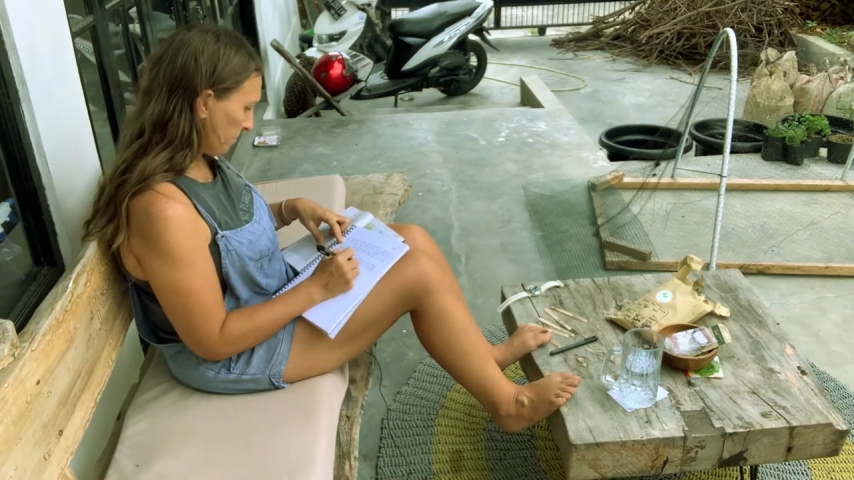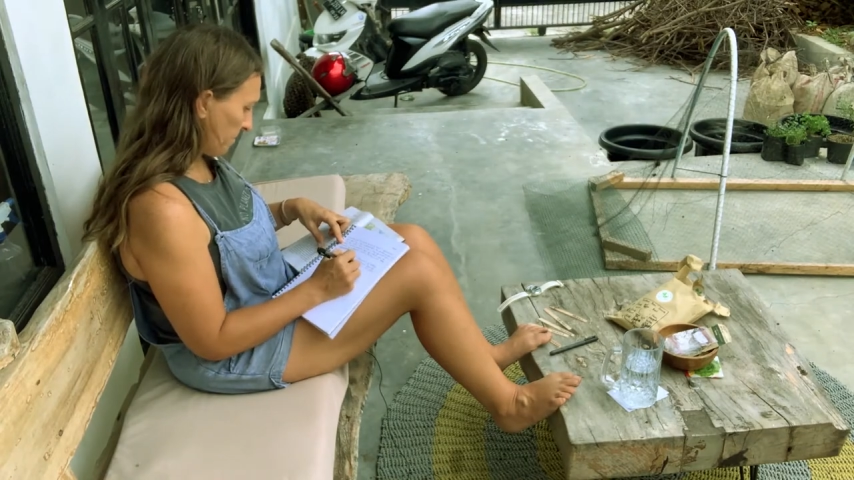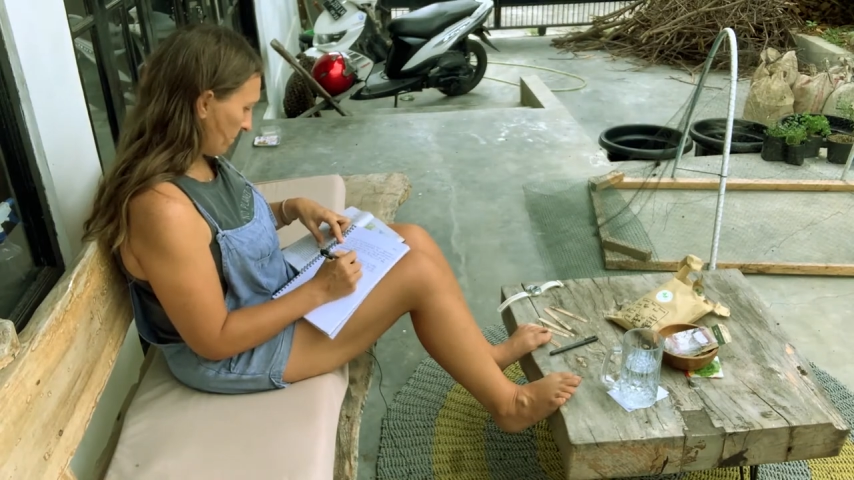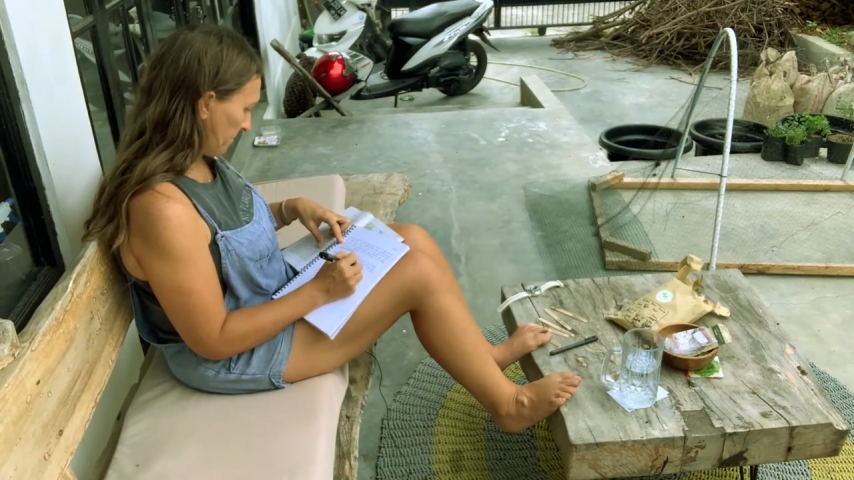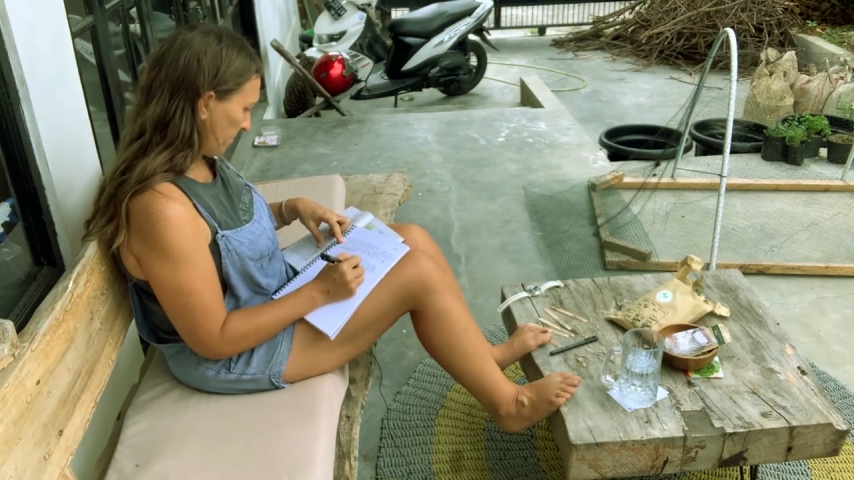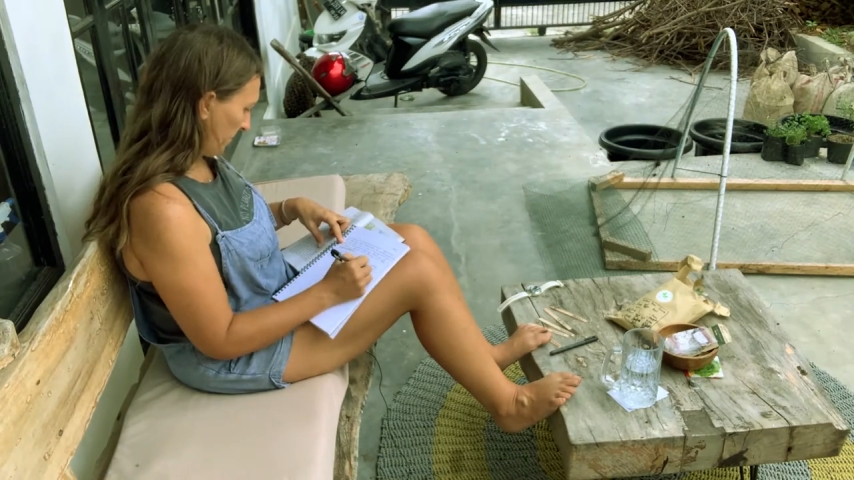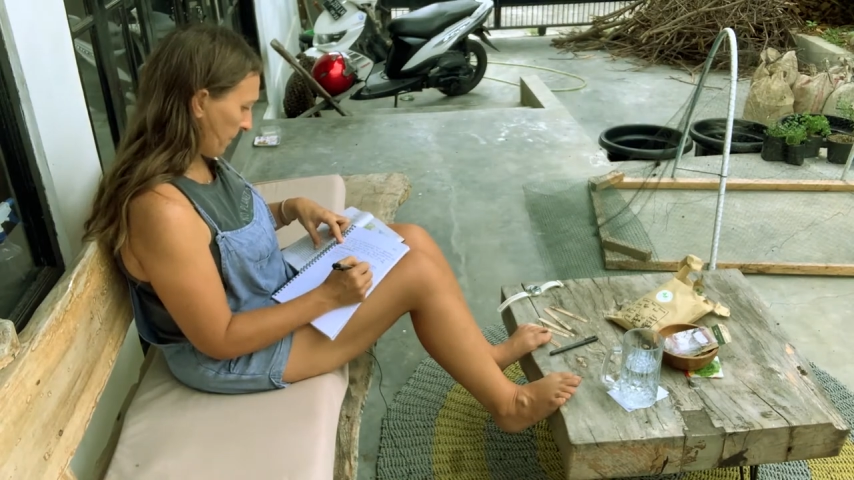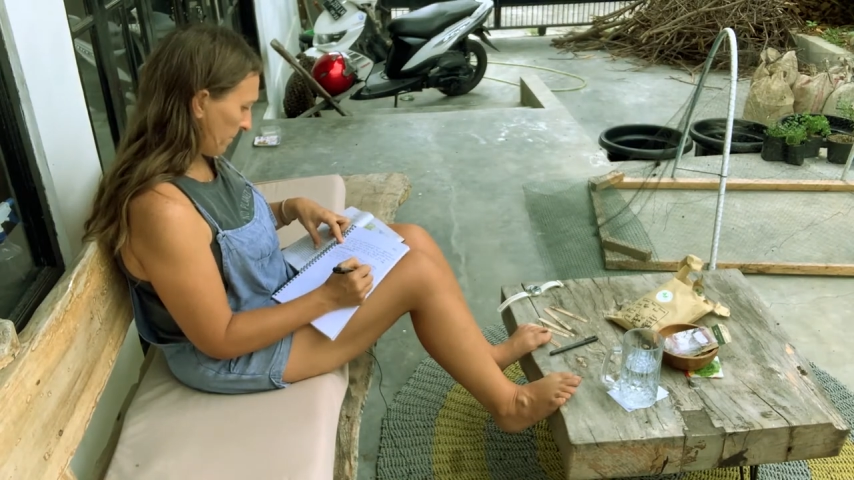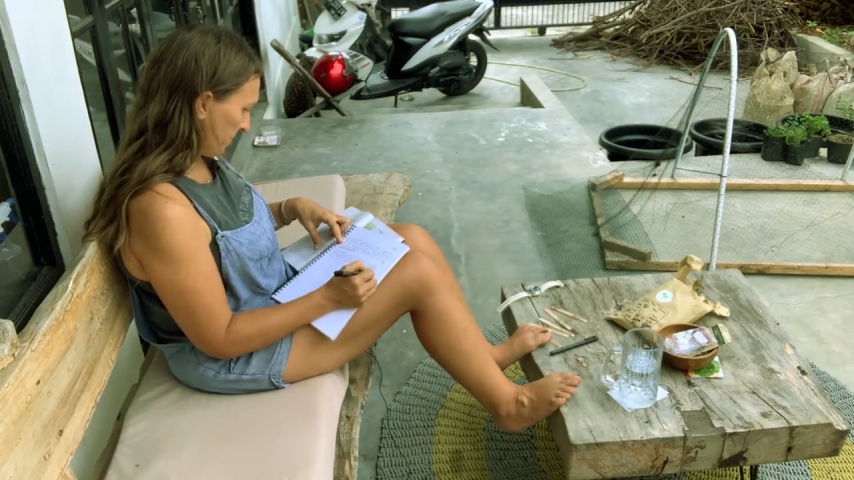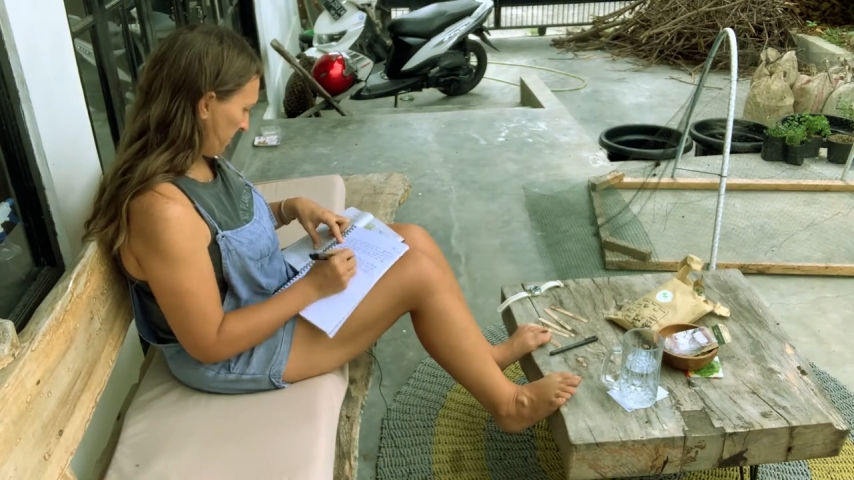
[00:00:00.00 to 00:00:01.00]
also
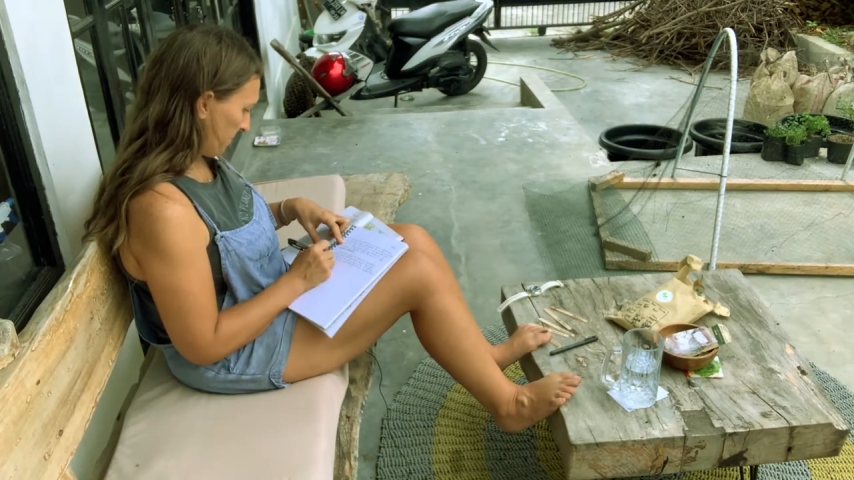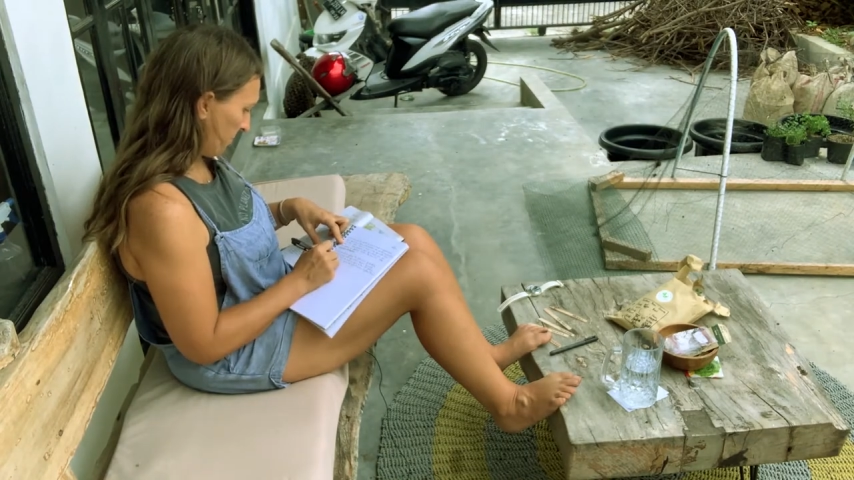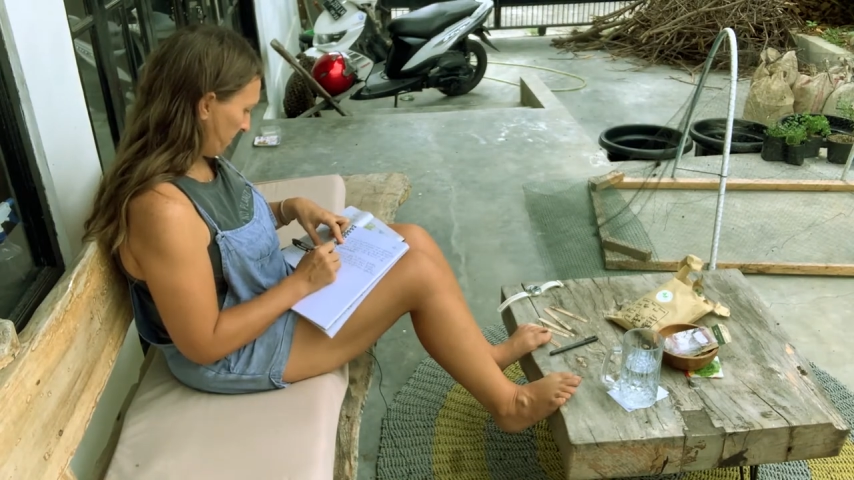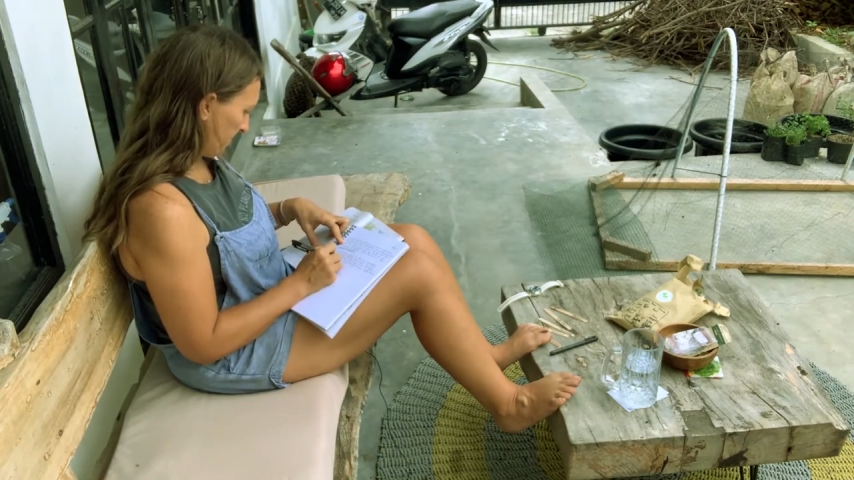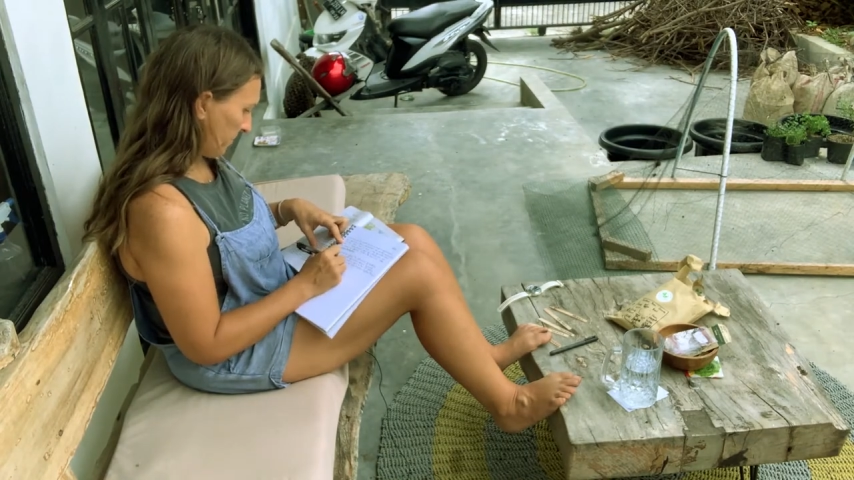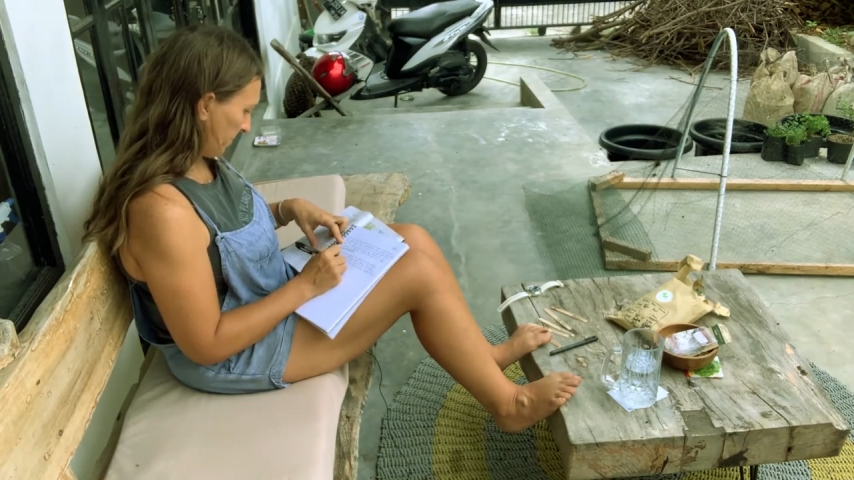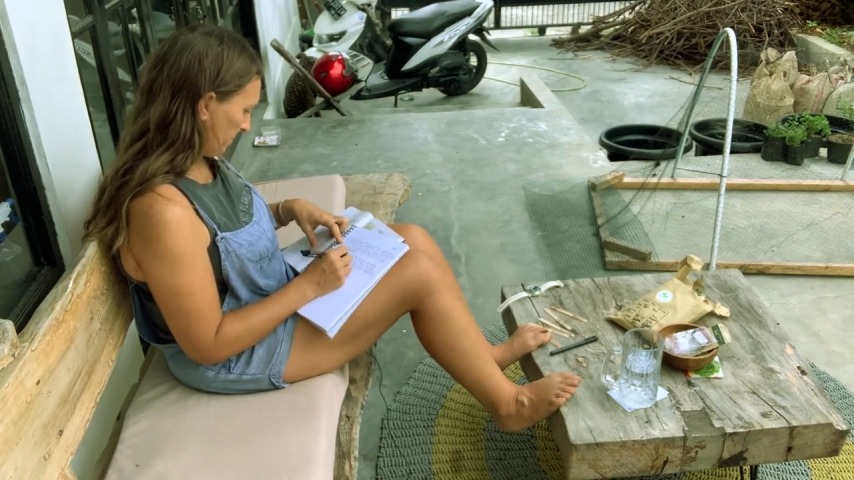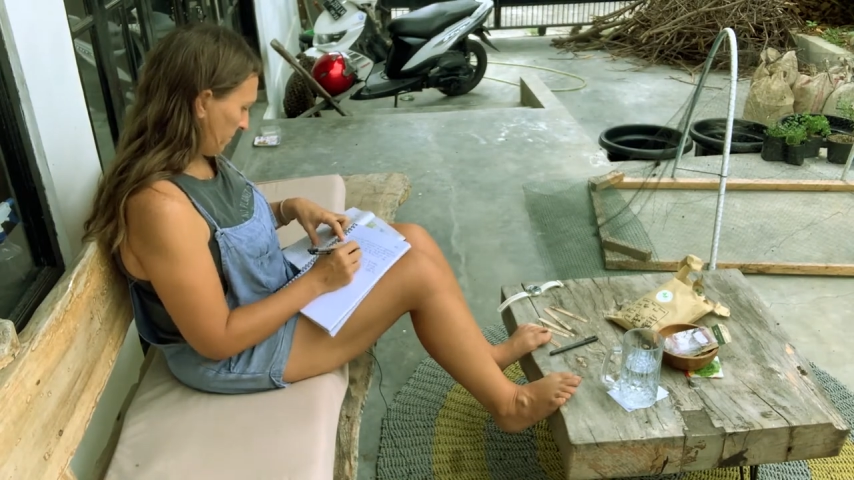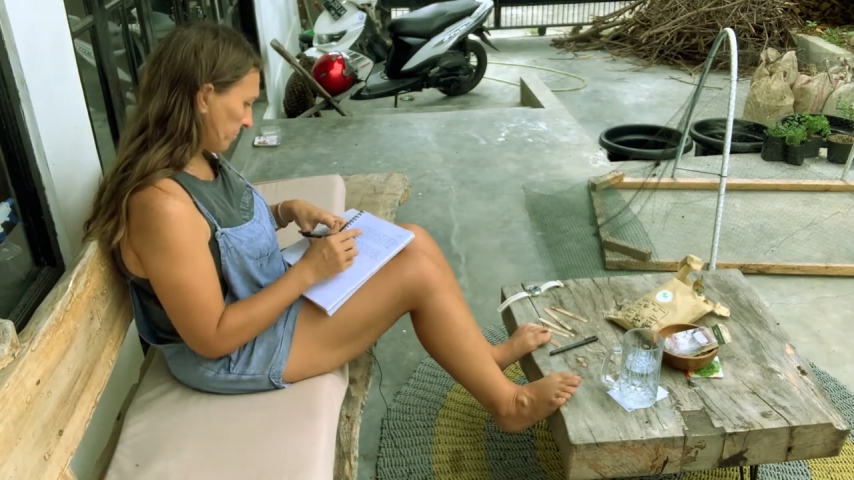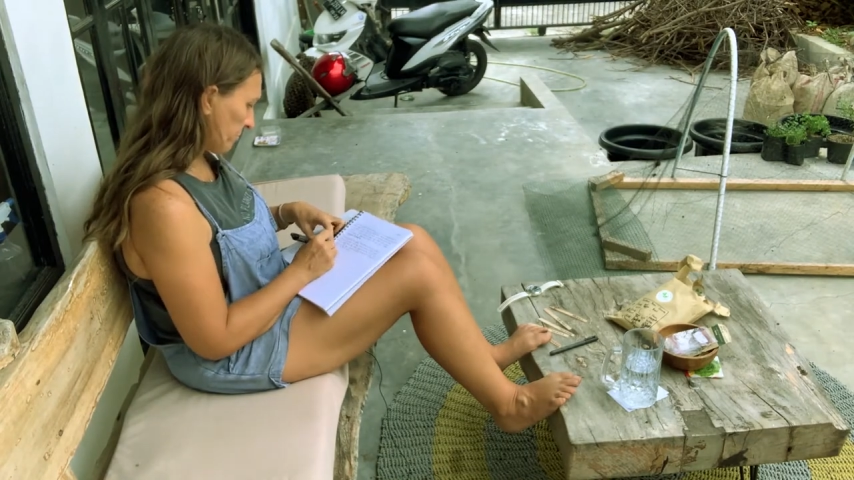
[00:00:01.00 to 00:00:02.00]
thought about my body